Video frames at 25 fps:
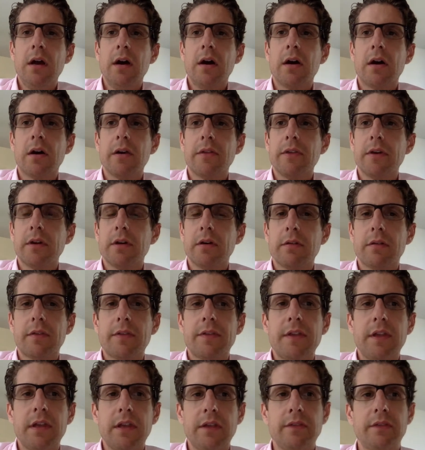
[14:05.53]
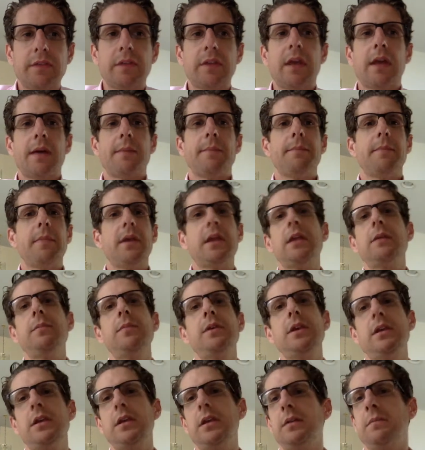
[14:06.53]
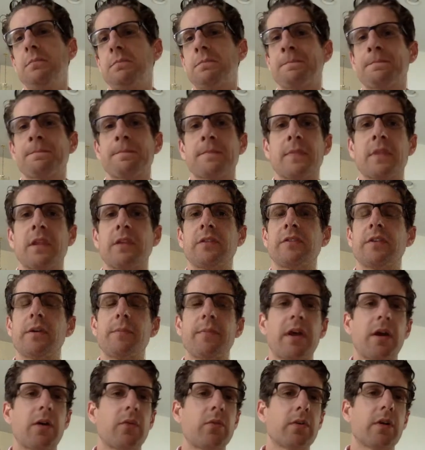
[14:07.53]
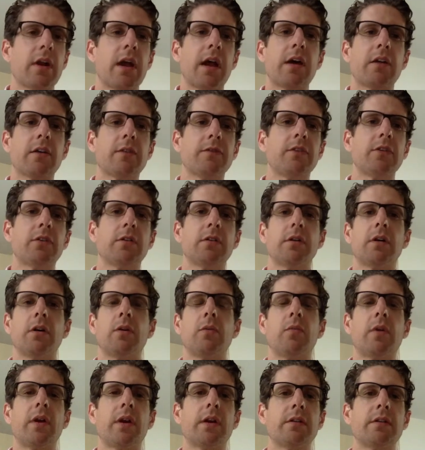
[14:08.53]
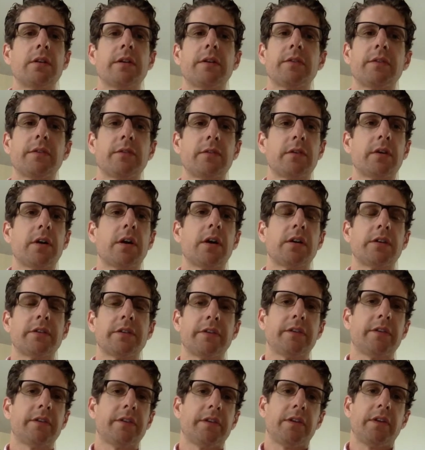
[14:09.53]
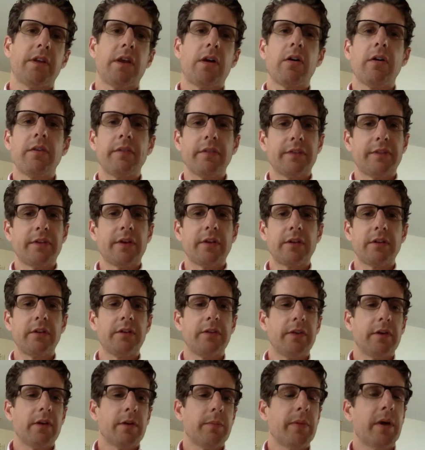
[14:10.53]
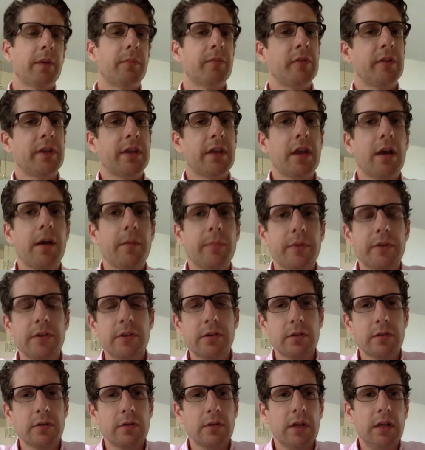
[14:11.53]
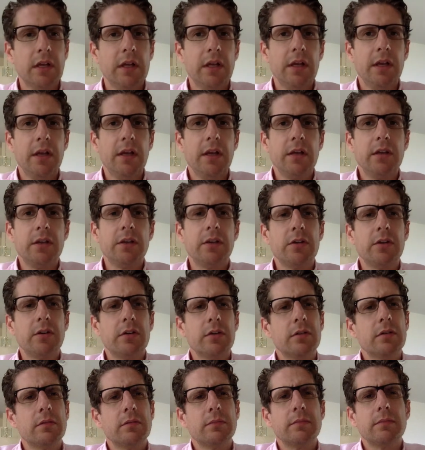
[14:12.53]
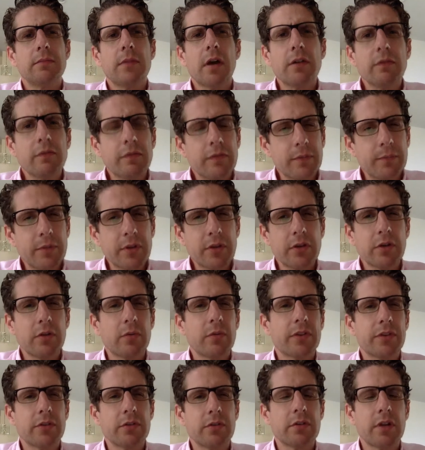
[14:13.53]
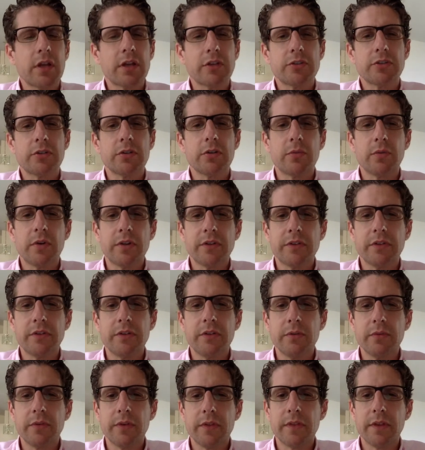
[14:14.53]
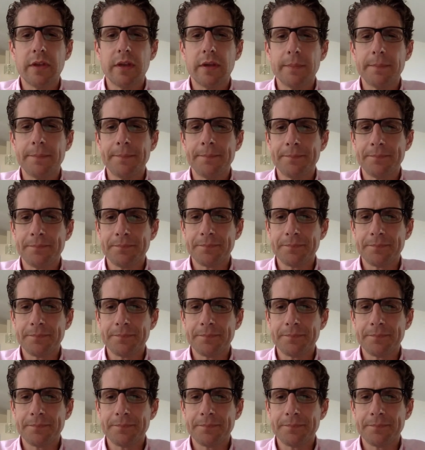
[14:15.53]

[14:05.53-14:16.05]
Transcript: Are there things that maybe somehow were out of your awareness or consciousness, and all of a sudden they're bubbling up and you're unfamiliar with, you're not sure what to do with them?